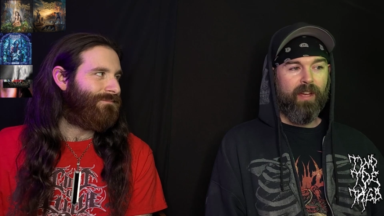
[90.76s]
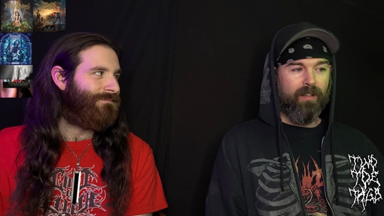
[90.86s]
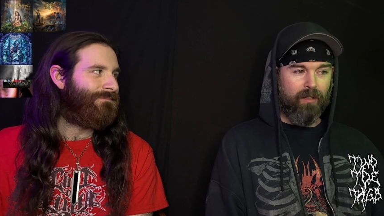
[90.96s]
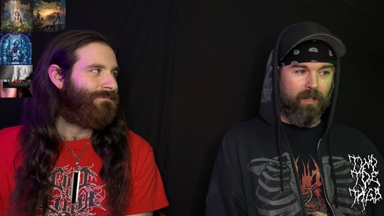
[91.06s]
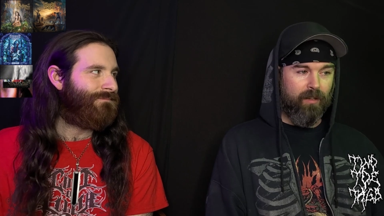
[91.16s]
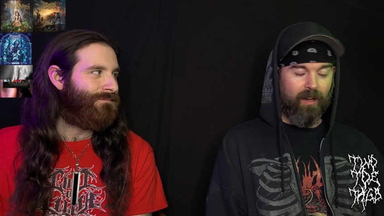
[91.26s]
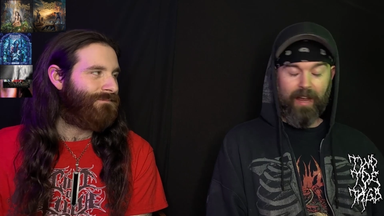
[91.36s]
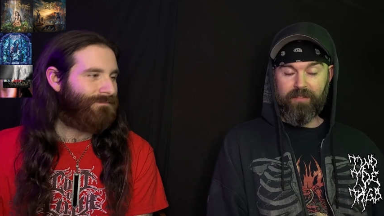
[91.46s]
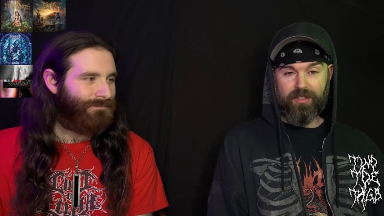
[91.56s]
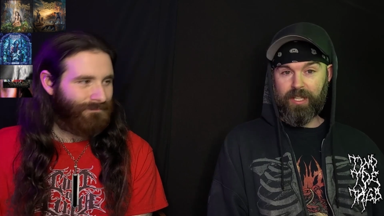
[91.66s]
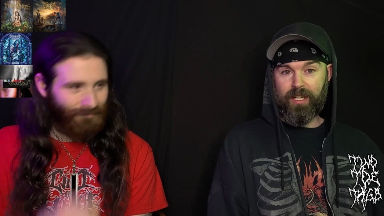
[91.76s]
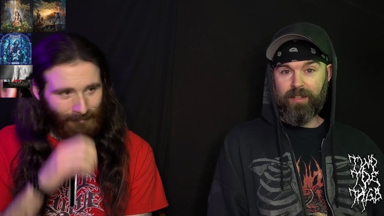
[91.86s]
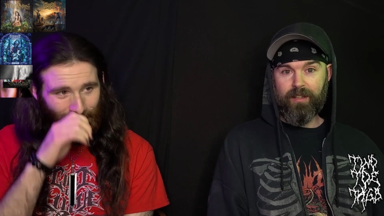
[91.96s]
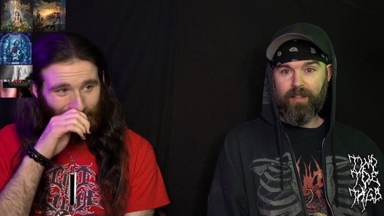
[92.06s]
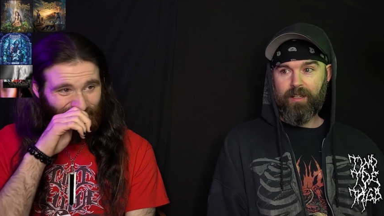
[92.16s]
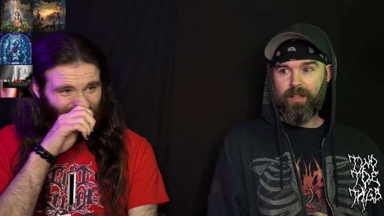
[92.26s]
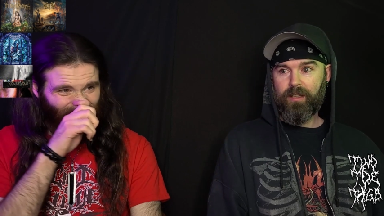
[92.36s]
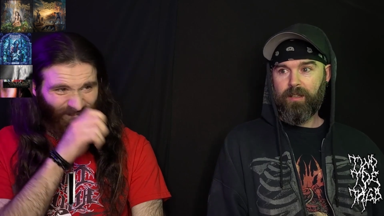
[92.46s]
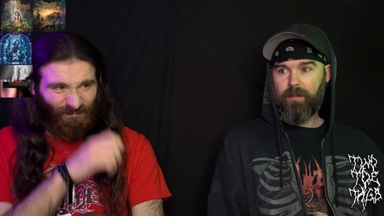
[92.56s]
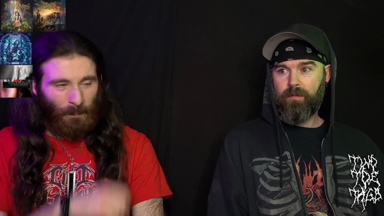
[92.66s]
Speaker 1: that I've seen
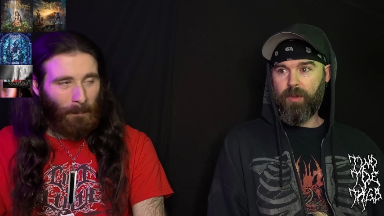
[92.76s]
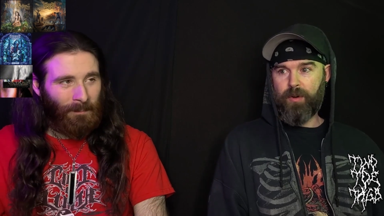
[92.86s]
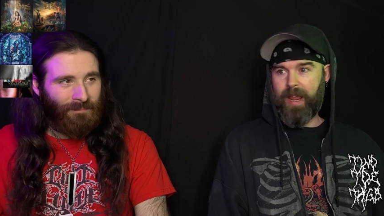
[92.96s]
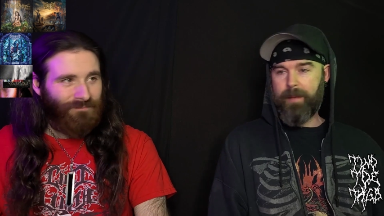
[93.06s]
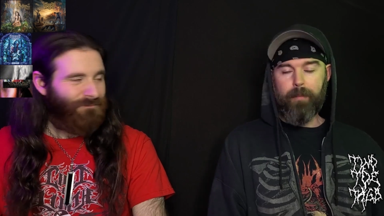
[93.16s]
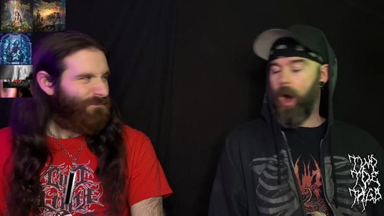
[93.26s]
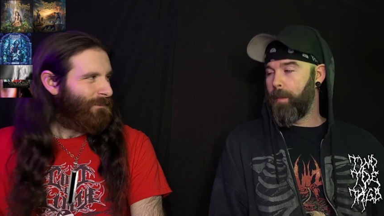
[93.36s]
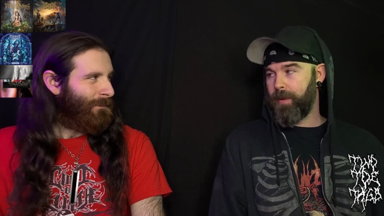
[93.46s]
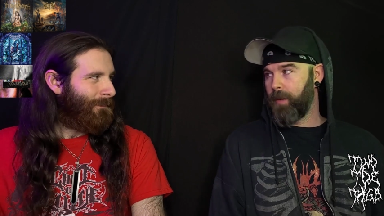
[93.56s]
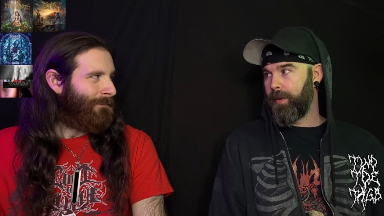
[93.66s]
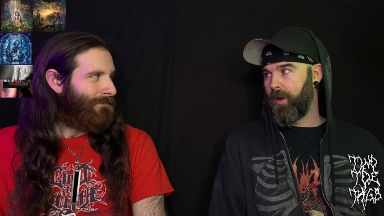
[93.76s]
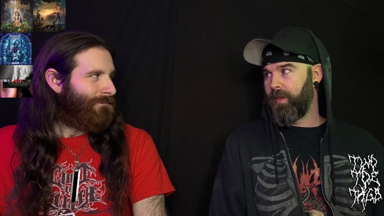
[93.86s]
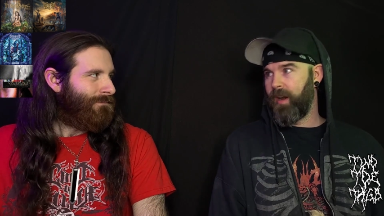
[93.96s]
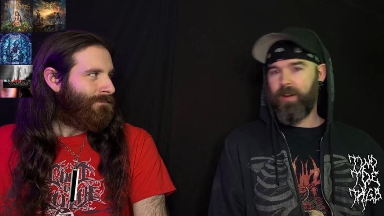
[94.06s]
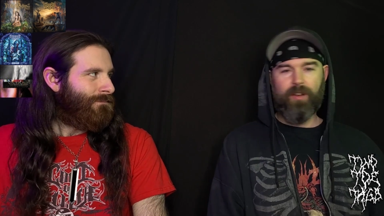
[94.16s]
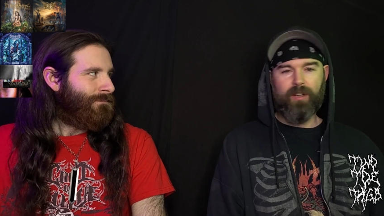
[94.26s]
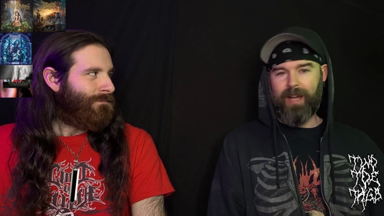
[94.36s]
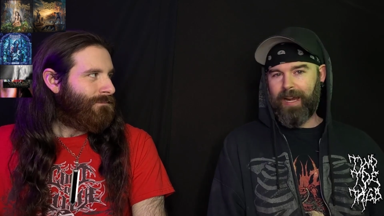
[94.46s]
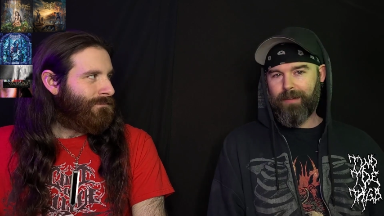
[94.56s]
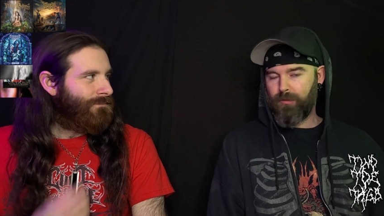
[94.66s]
their name popping up here and there. They're
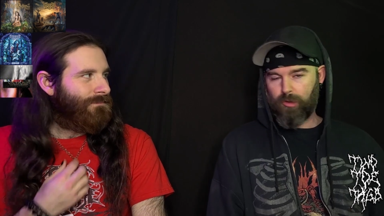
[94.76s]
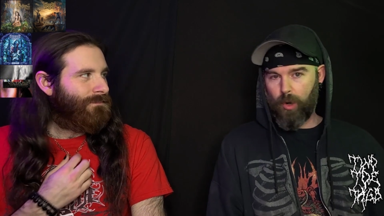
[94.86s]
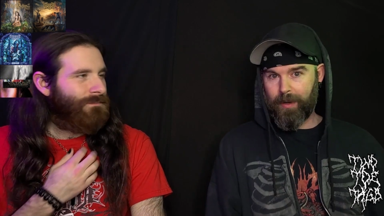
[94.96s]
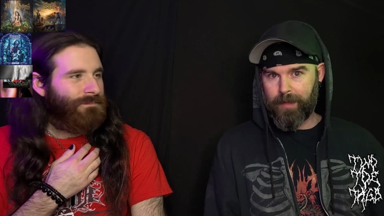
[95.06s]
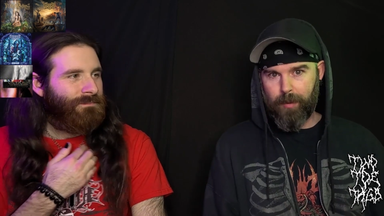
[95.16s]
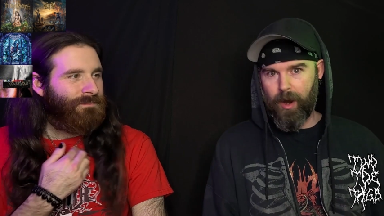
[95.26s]
kind of growing in